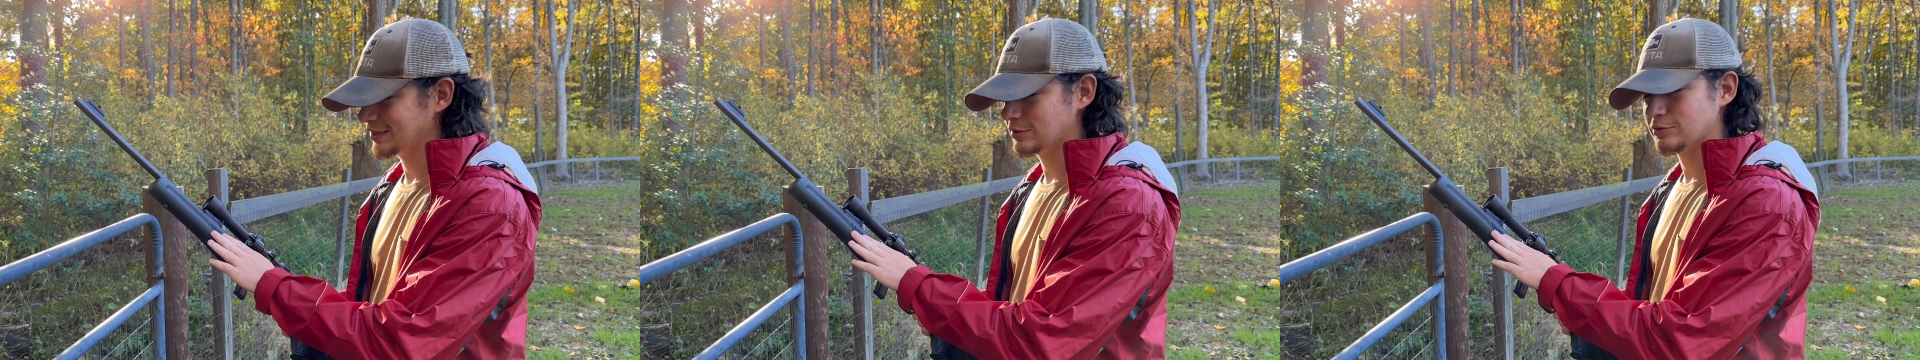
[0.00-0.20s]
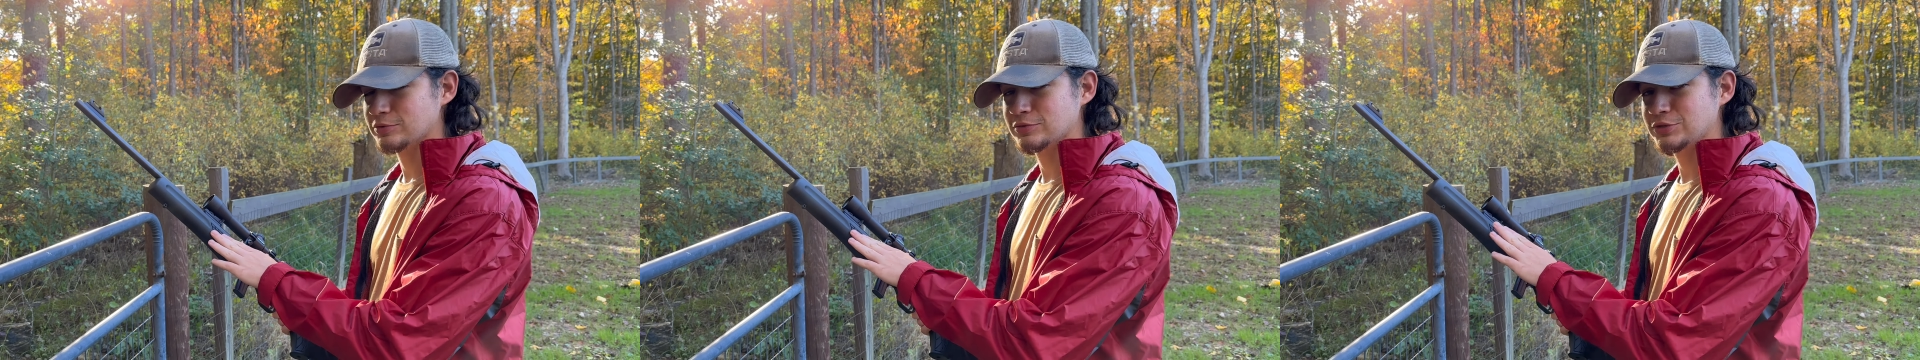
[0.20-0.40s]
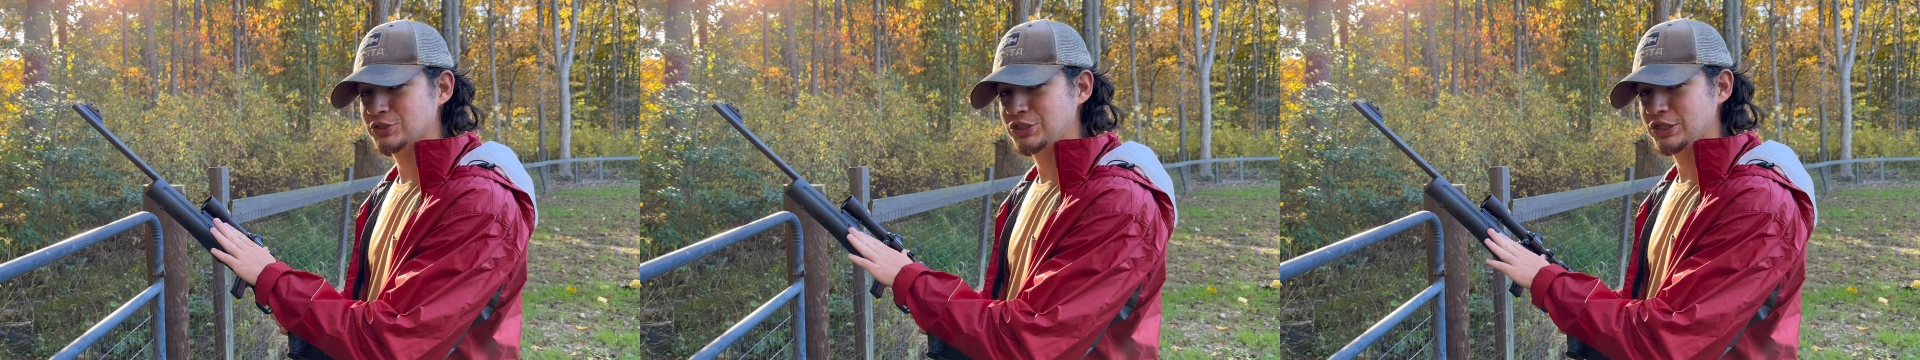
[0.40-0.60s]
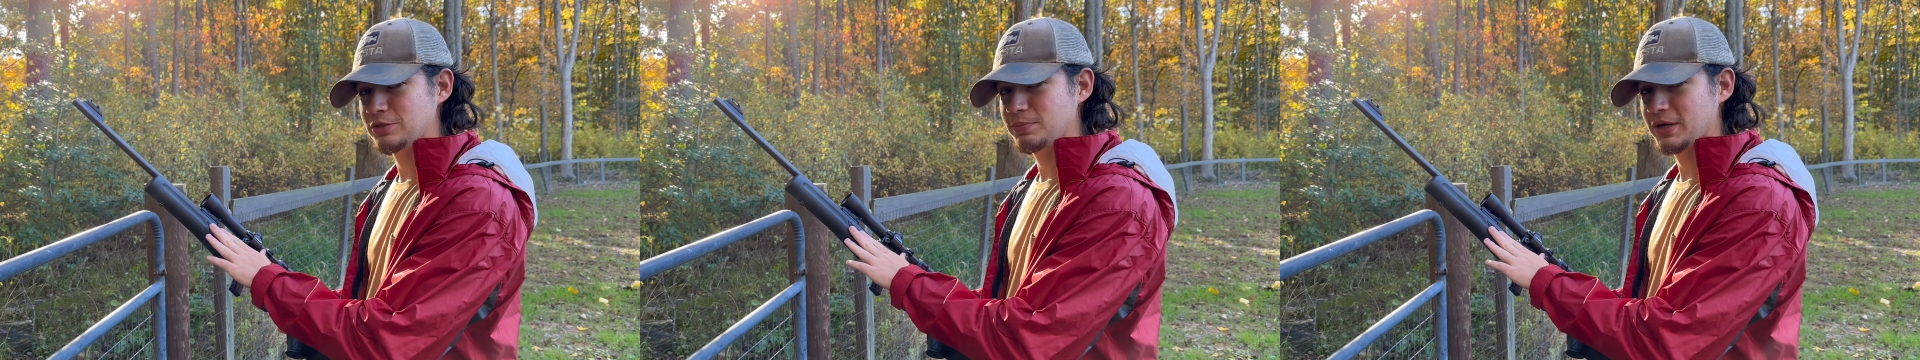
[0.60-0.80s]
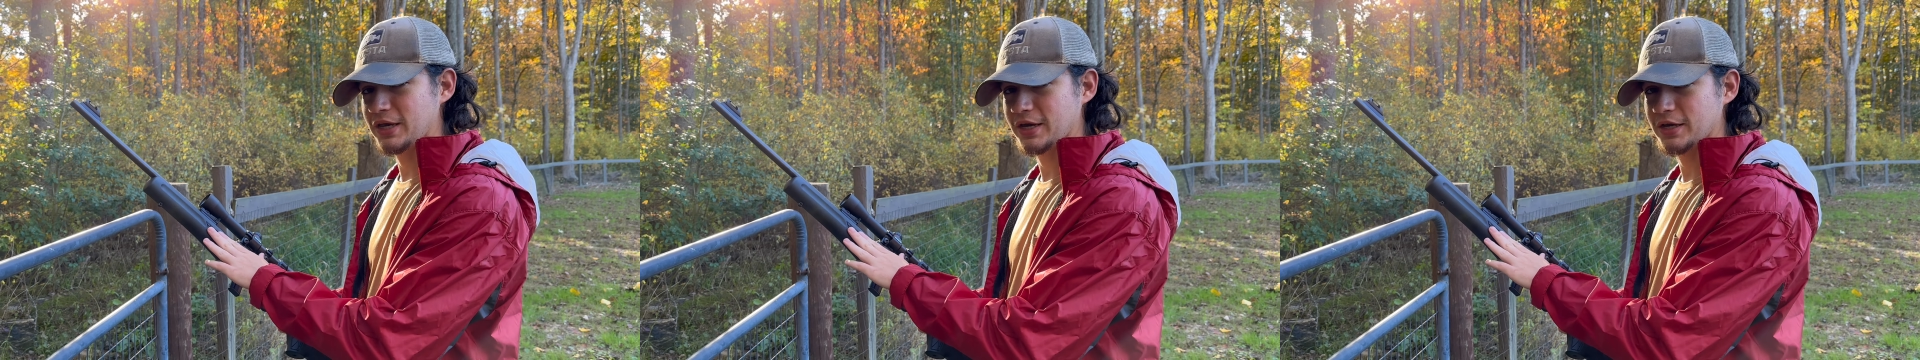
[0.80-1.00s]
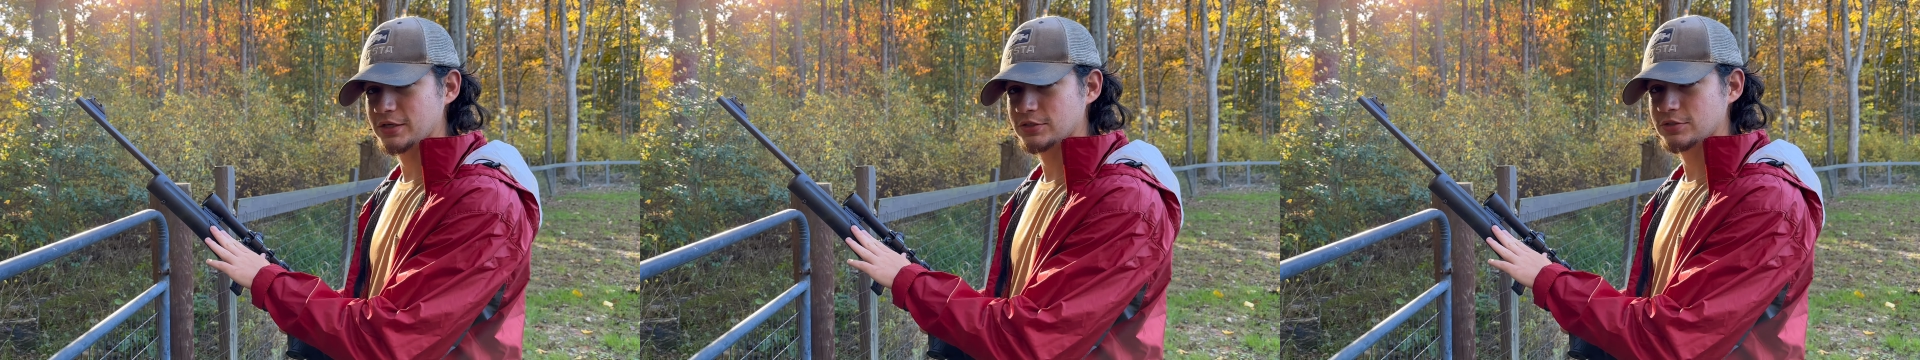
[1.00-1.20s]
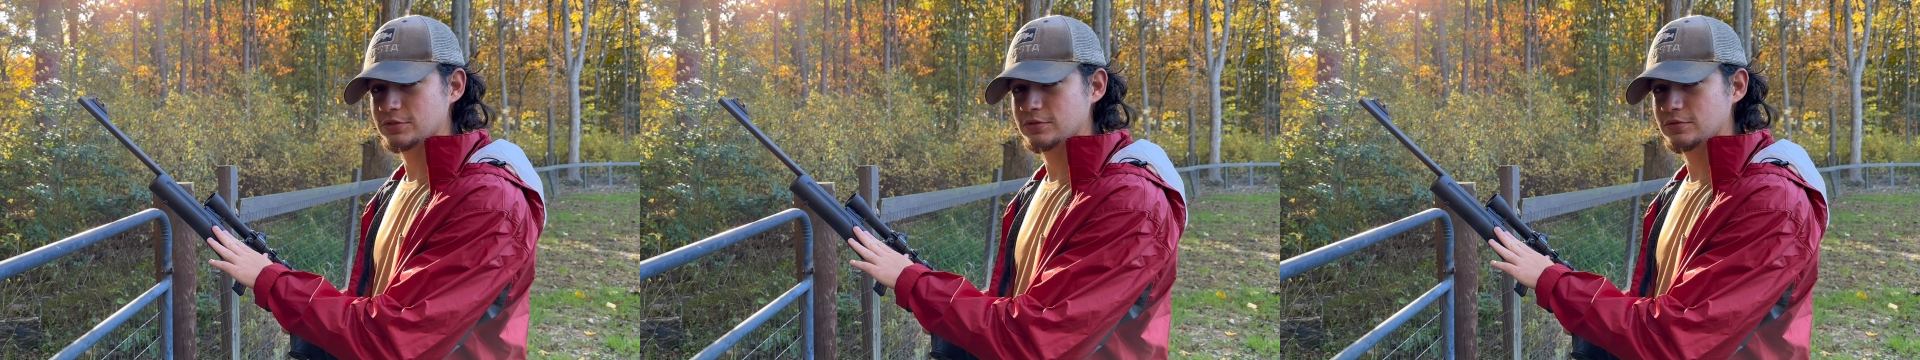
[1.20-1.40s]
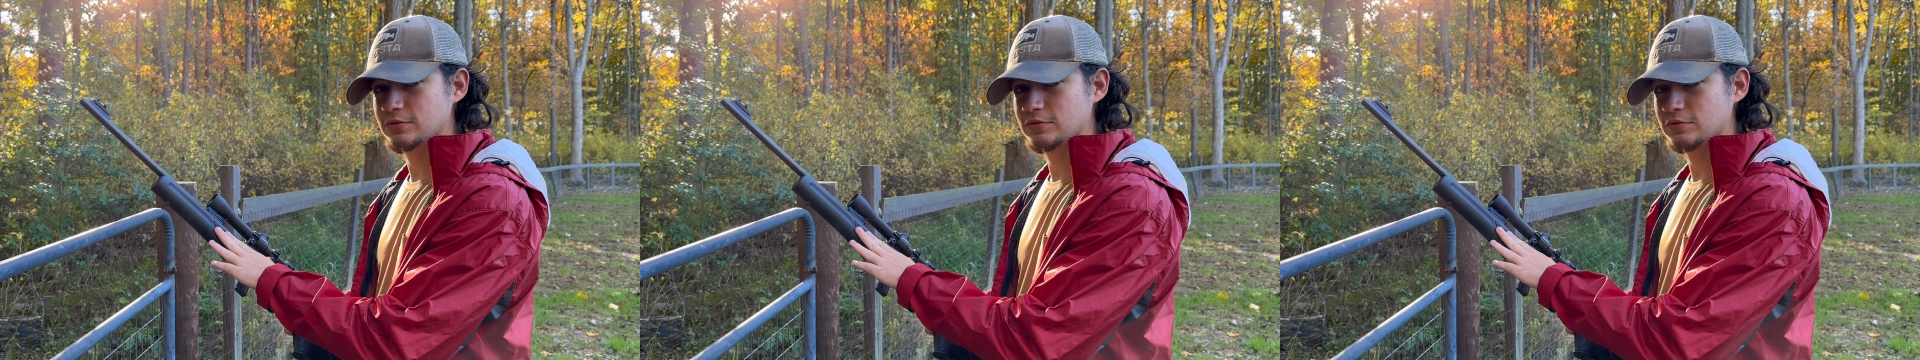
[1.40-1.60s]
little cheap ass
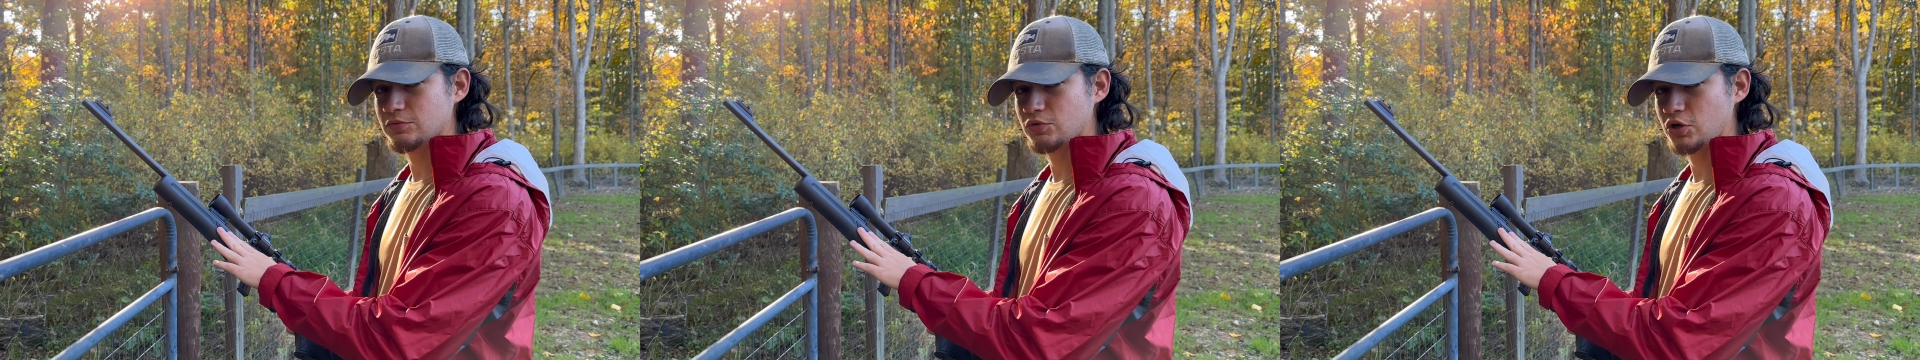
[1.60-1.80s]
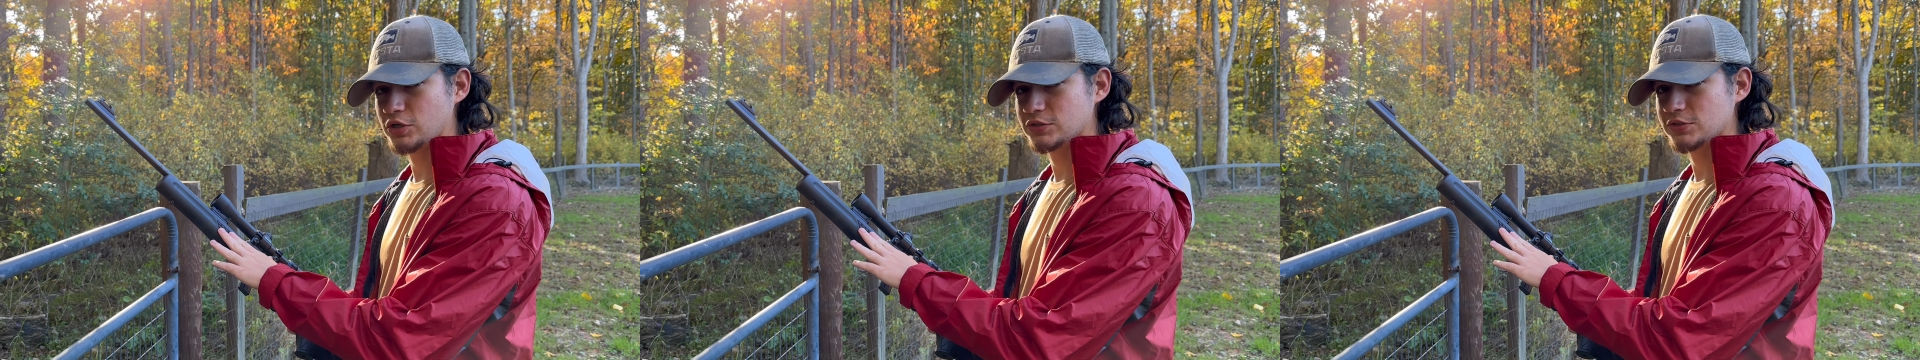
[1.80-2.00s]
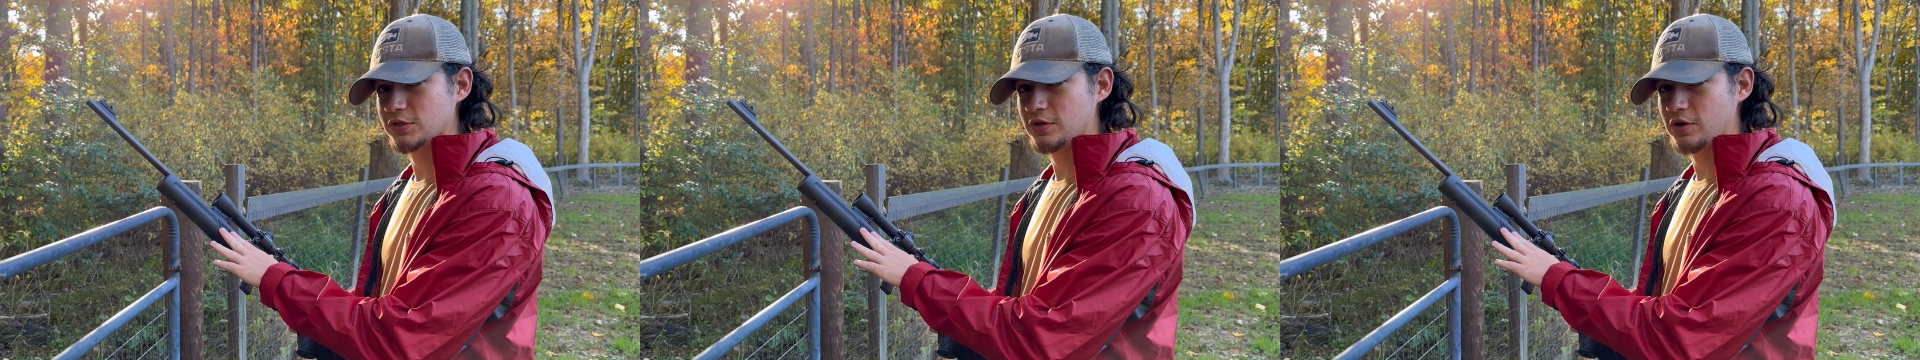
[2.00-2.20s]
Rossi